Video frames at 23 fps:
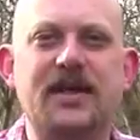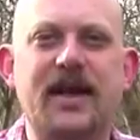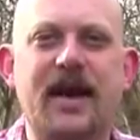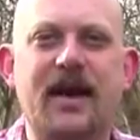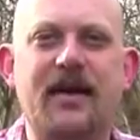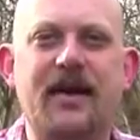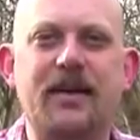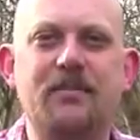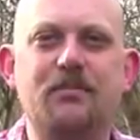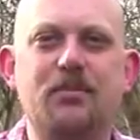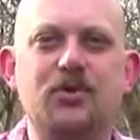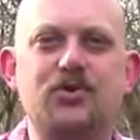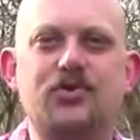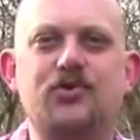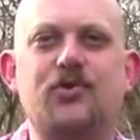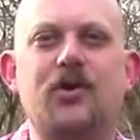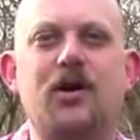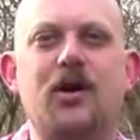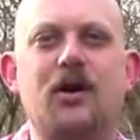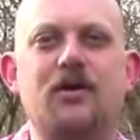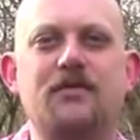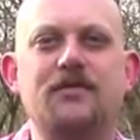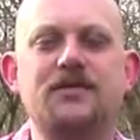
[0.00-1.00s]
out in
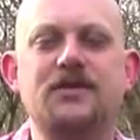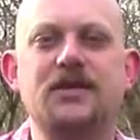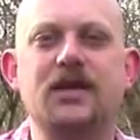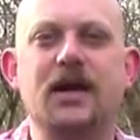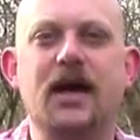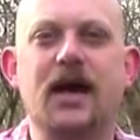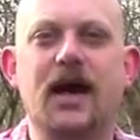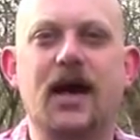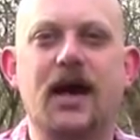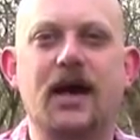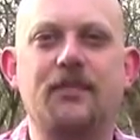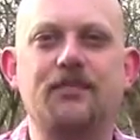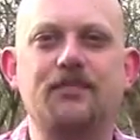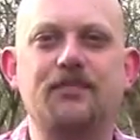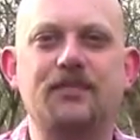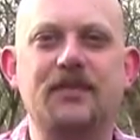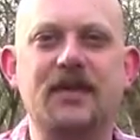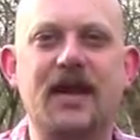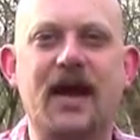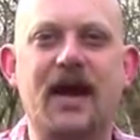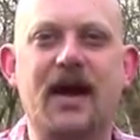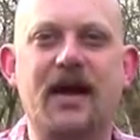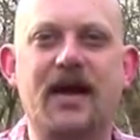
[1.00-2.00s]
bushcraft.
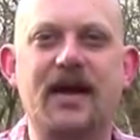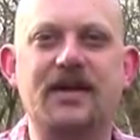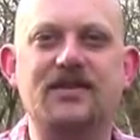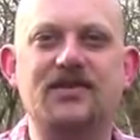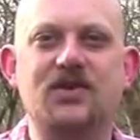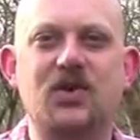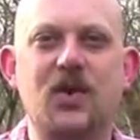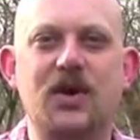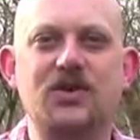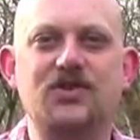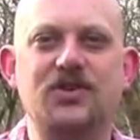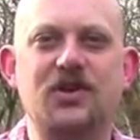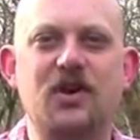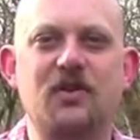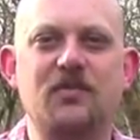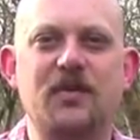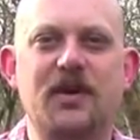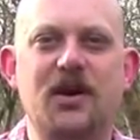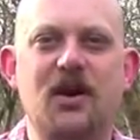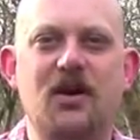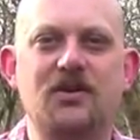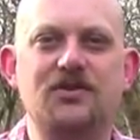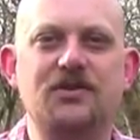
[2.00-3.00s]
Now it's a question I've
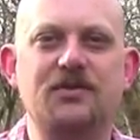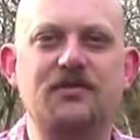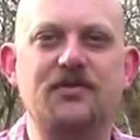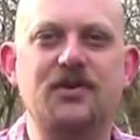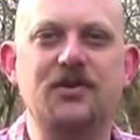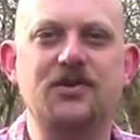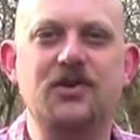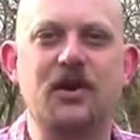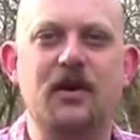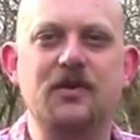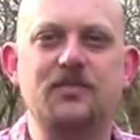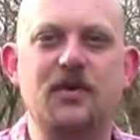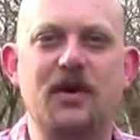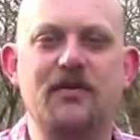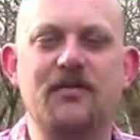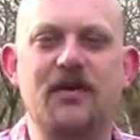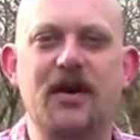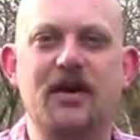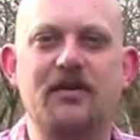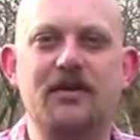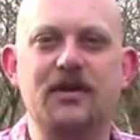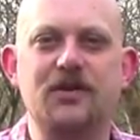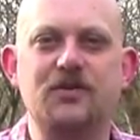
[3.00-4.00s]
been asked a few times by
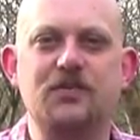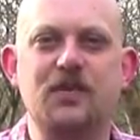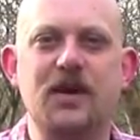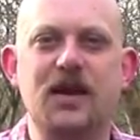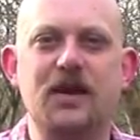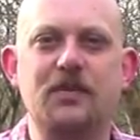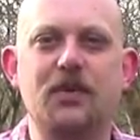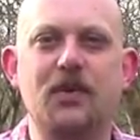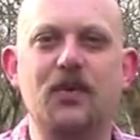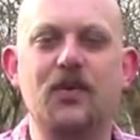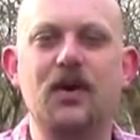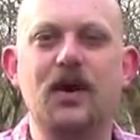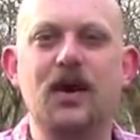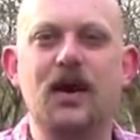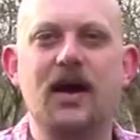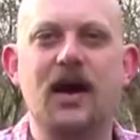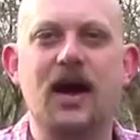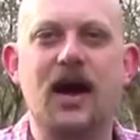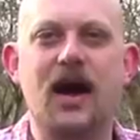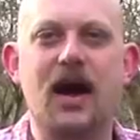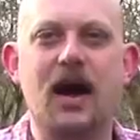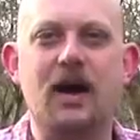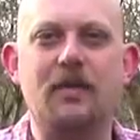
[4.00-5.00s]
various people
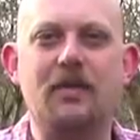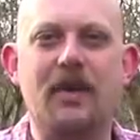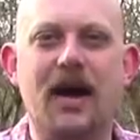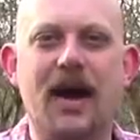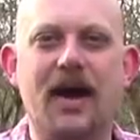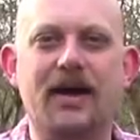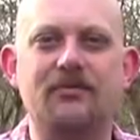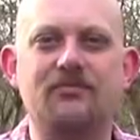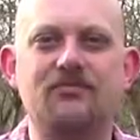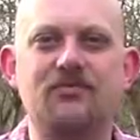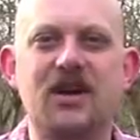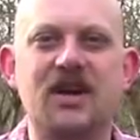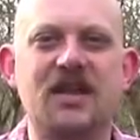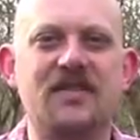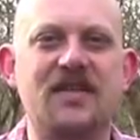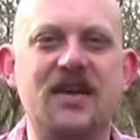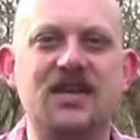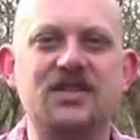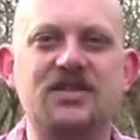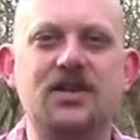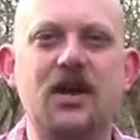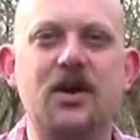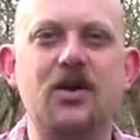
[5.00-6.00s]
and really
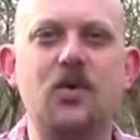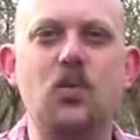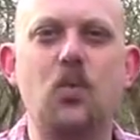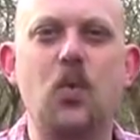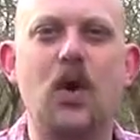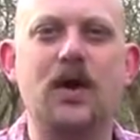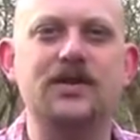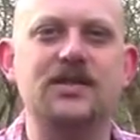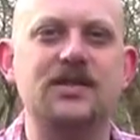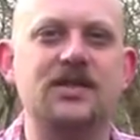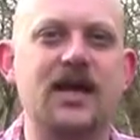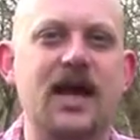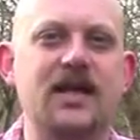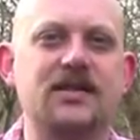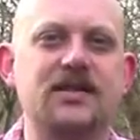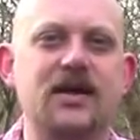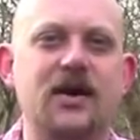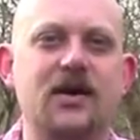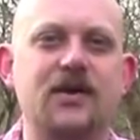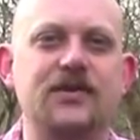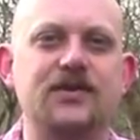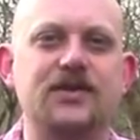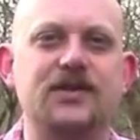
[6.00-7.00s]
there's no one set
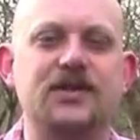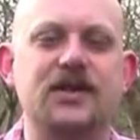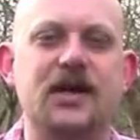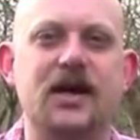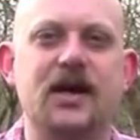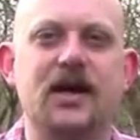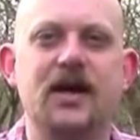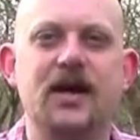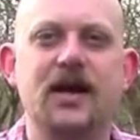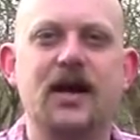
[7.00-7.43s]
answer.